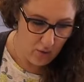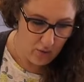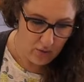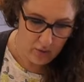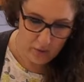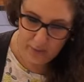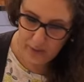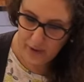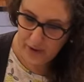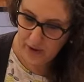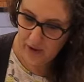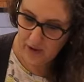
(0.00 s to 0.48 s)

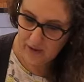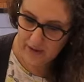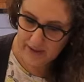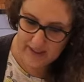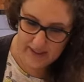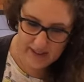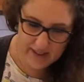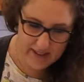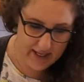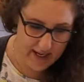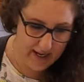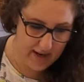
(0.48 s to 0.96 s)
We'll put our
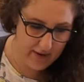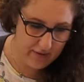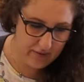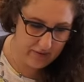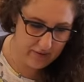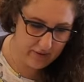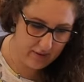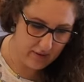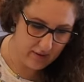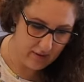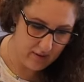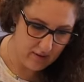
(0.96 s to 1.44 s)
lid down
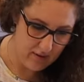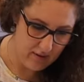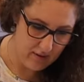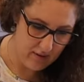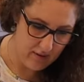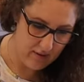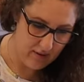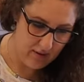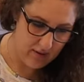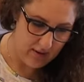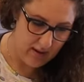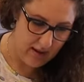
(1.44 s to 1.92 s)

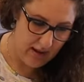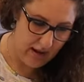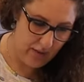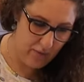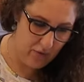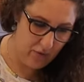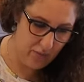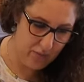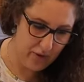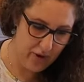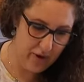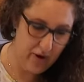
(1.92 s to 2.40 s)
and
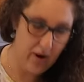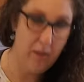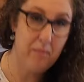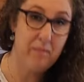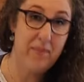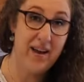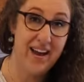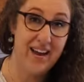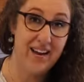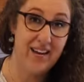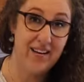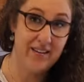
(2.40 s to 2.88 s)
we'll put our
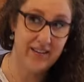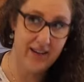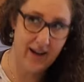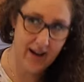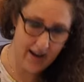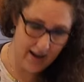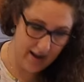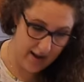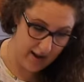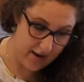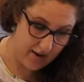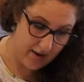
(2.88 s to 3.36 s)
band
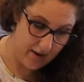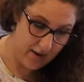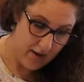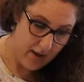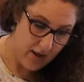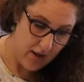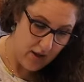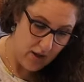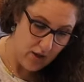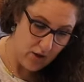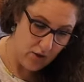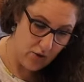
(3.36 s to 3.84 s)
on.
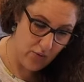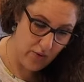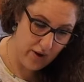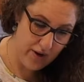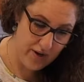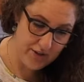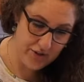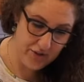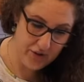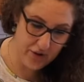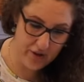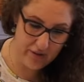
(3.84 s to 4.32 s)
You want
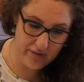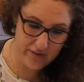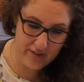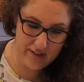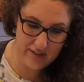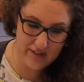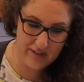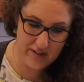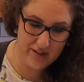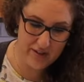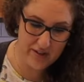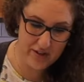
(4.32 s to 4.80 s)
to turn
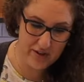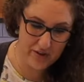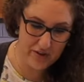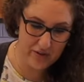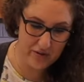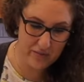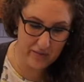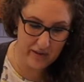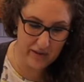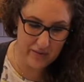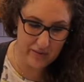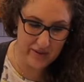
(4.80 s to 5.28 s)
this until
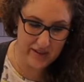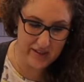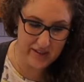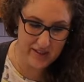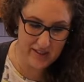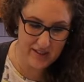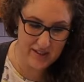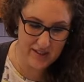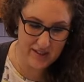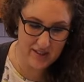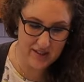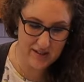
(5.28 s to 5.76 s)
you meet
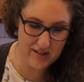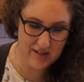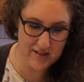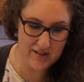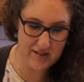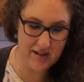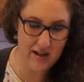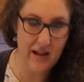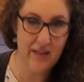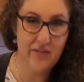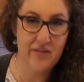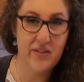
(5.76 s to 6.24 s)

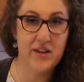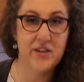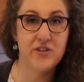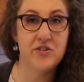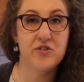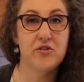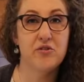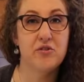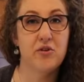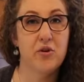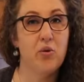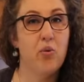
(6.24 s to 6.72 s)
resistance and then
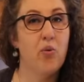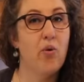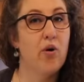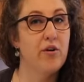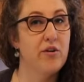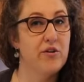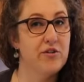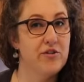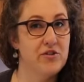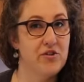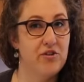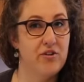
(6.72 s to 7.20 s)
turn a
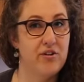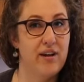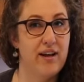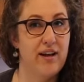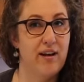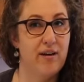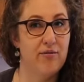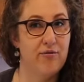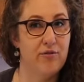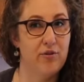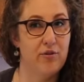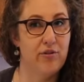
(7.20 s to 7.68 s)
quarter turn
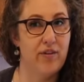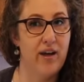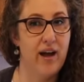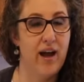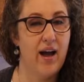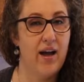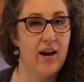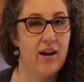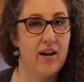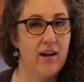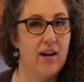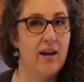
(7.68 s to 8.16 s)
after
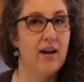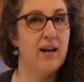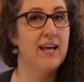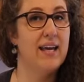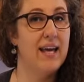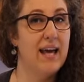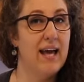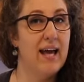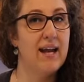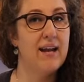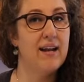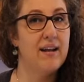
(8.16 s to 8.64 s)
that.
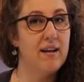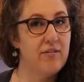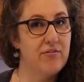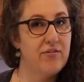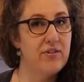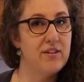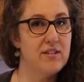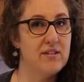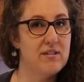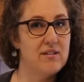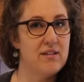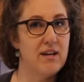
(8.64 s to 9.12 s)
Again, if
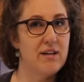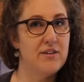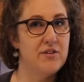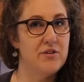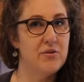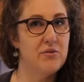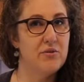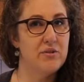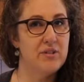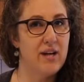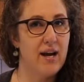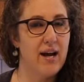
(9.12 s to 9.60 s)
this is on
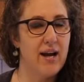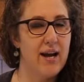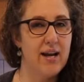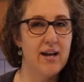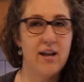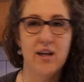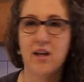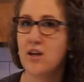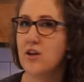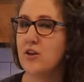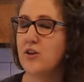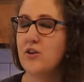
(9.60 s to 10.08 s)
too
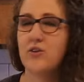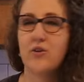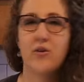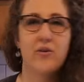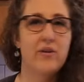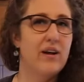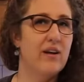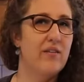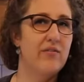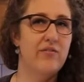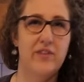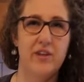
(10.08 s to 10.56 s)
tight, you
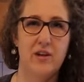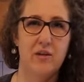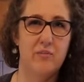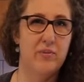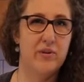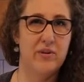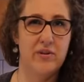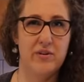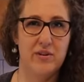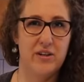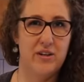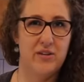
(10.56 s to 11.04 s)
don't have the
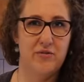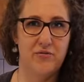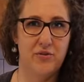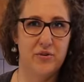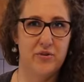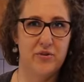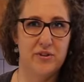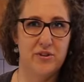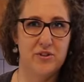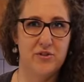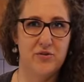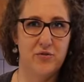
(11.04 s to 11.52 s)
ability
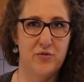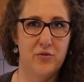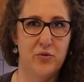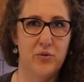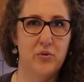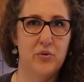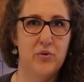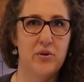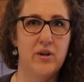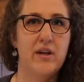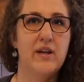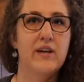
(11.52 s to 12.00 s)
for this
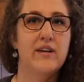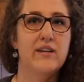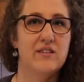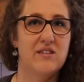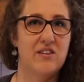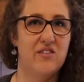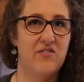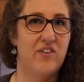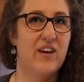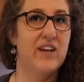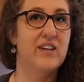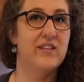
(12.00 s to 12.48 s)
food
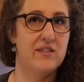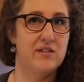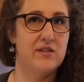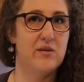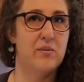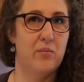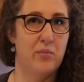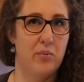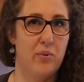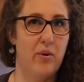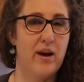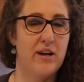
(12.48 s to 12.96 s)
to vent
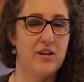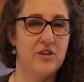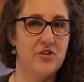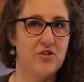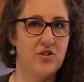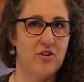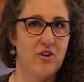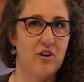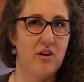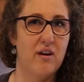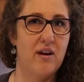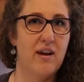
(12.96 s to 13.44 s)
some
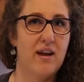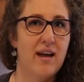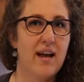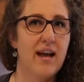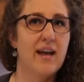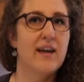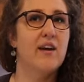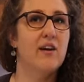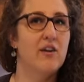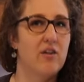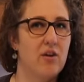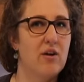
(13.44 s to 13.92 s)
pressure
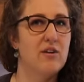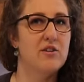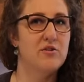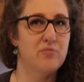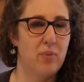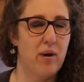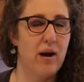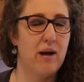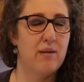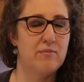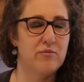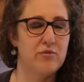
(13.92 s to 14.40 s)
and can cause
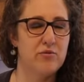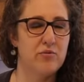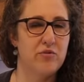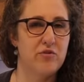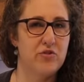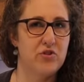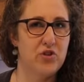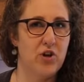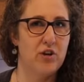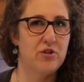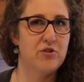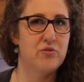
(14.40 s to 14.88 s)
problems
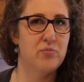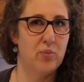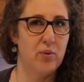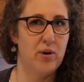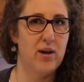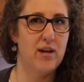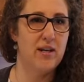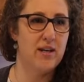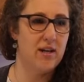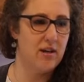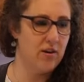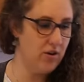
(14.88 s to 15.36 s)
with jars
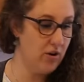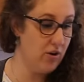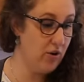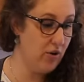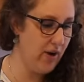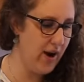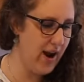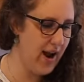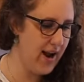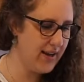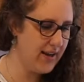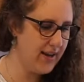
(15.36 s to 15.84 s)
breaking or
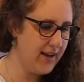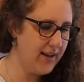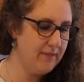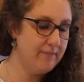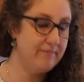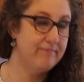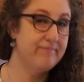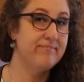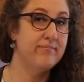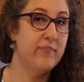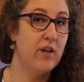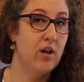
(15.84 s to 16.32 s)

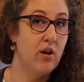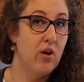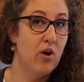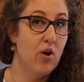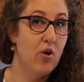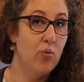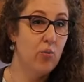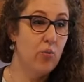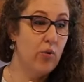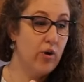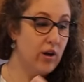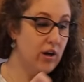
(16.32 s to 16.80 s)
cracking.
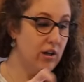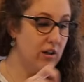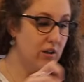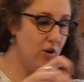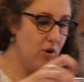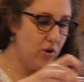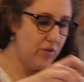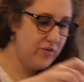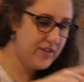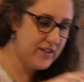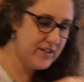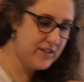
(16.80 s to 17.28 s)
We're going to
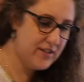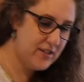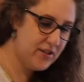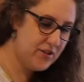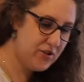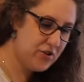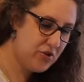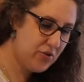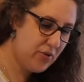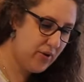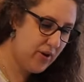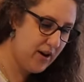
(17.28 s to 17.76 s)
load this
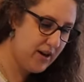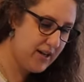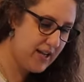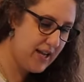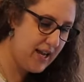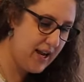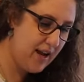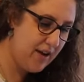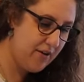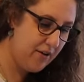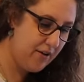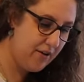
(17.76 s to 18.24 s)
into our
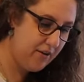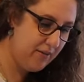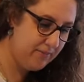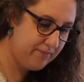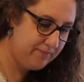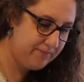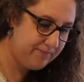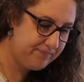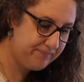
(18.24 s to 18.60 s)
canner.